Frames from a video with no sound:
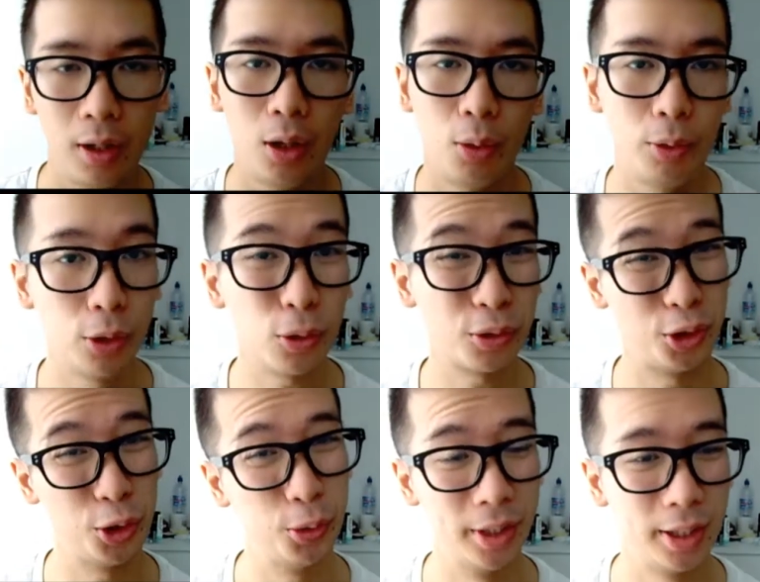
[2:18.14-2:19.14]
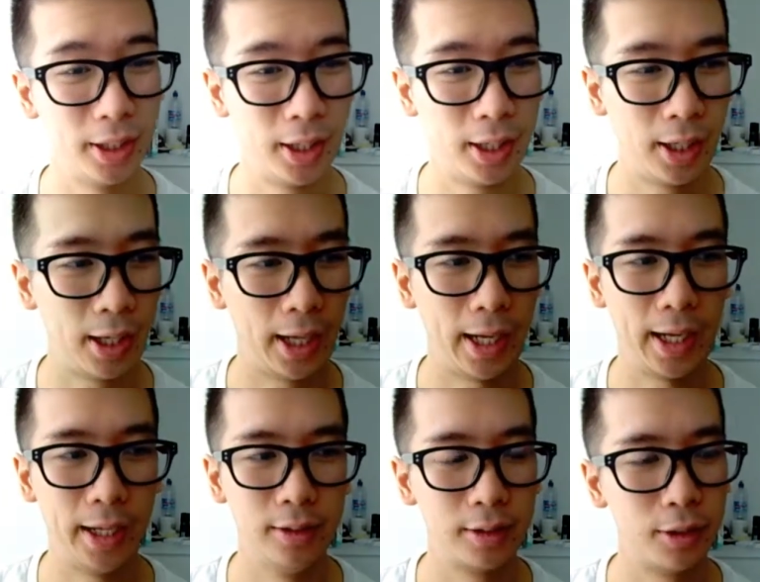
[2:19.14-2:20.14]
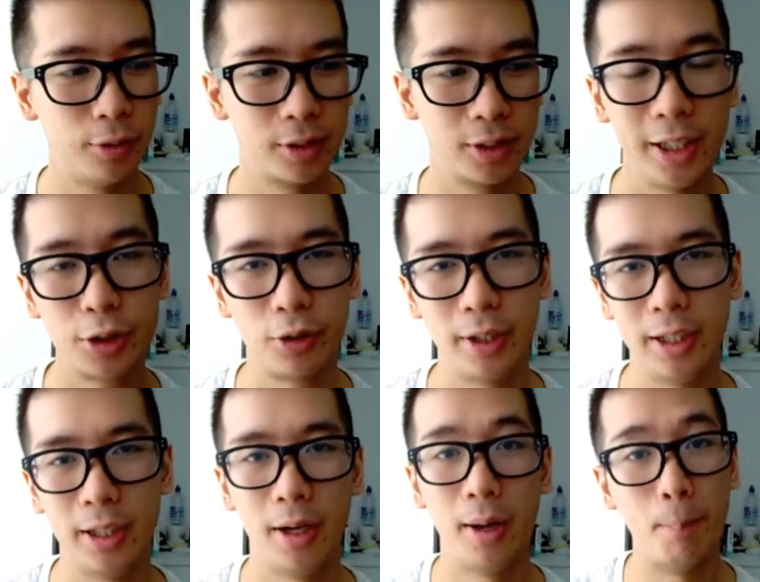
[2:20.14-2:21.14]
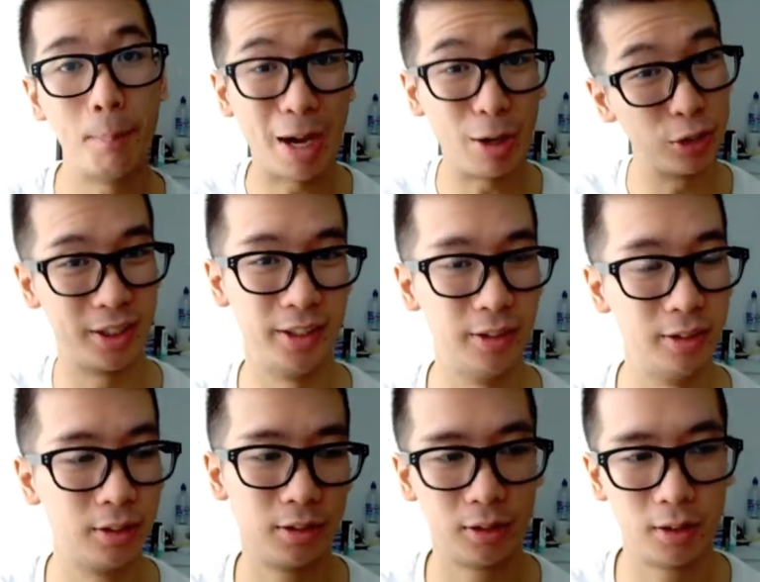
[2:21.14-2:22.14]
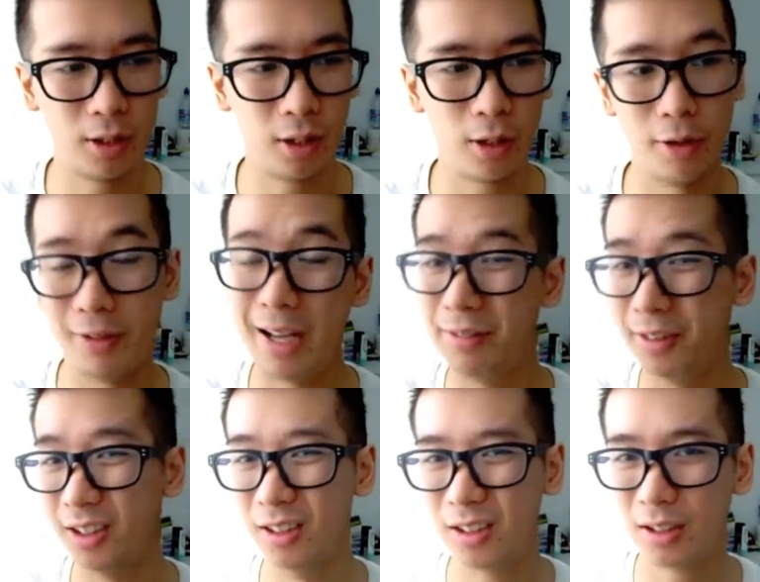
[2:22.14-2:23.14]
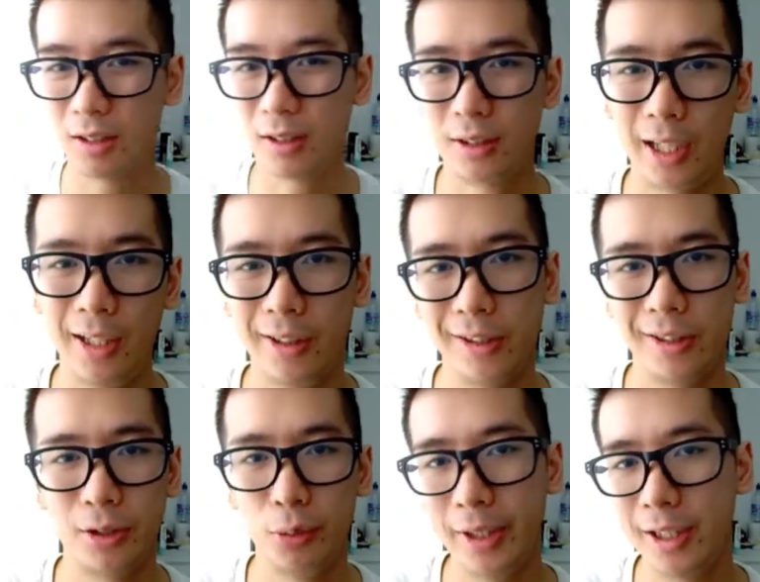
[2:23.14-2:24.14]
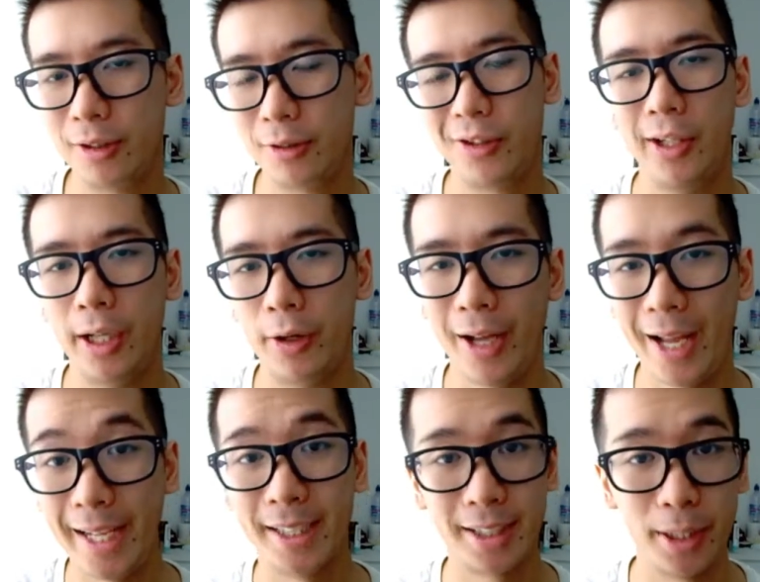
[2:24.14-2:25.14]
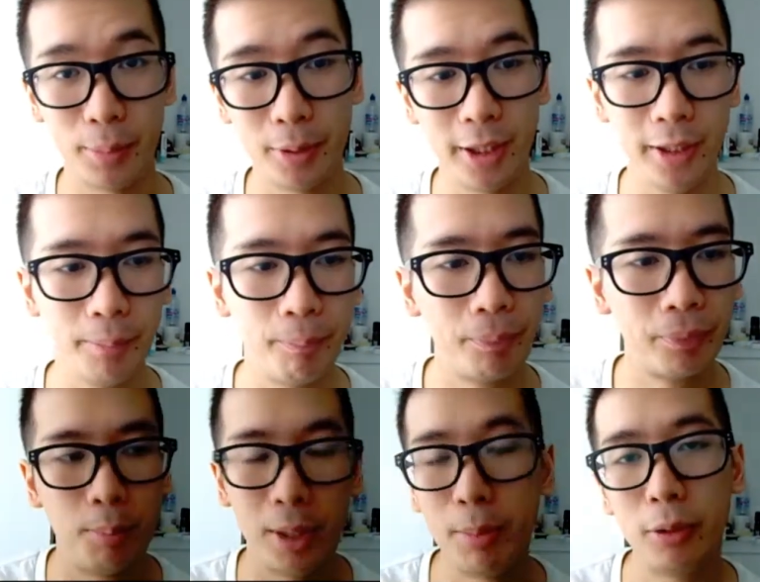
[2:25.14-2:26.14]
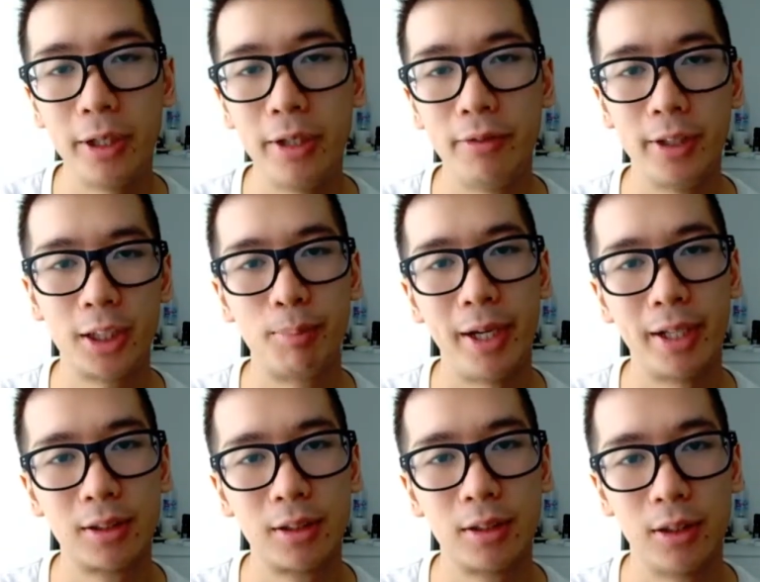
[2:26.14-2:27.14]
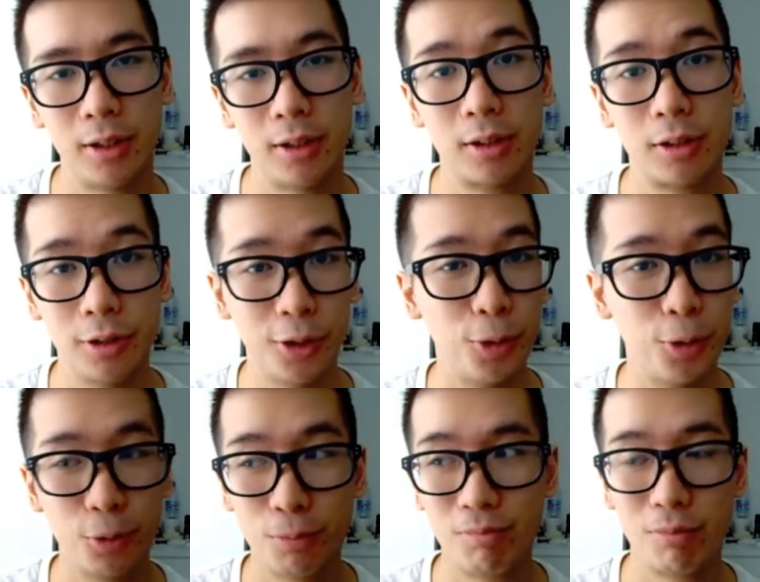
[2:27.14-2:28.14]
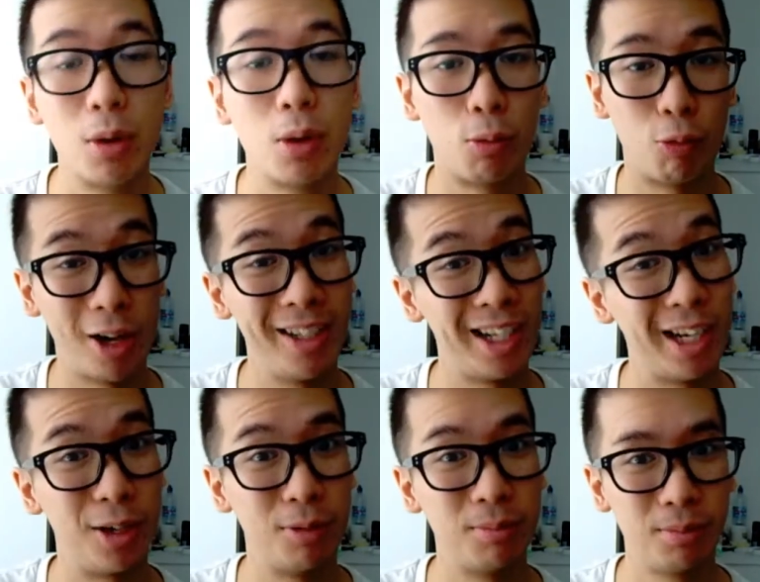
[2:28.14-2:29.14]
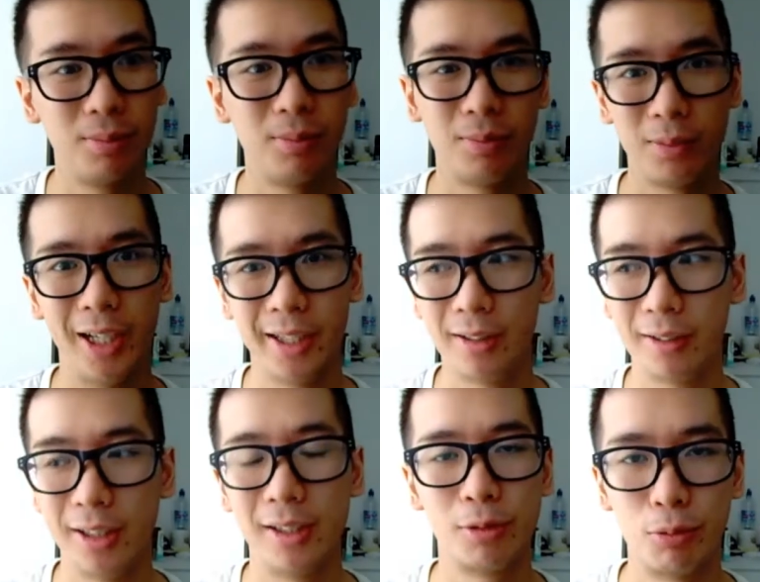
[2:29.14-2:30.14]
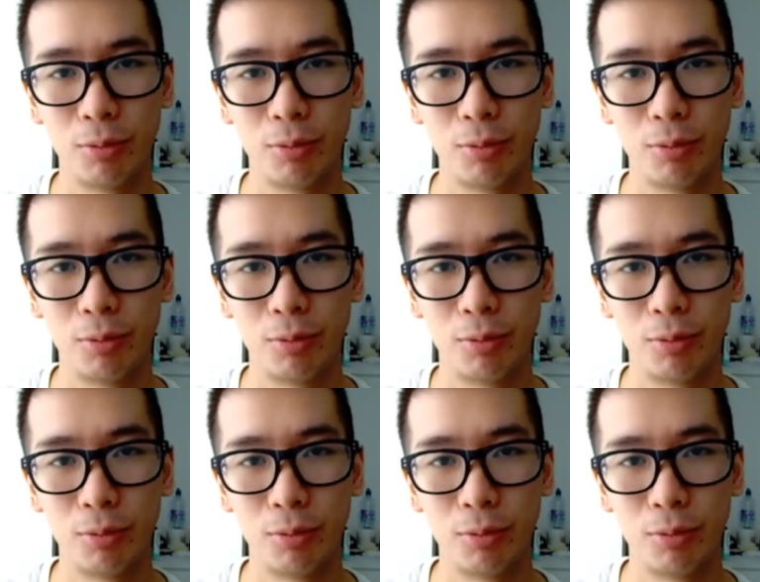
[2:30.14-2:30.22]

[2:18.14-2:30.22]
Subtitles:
We all do it, and there is literally a mountain of evidence telling us that we need to find out ASAP. People even expect us to know right now, like this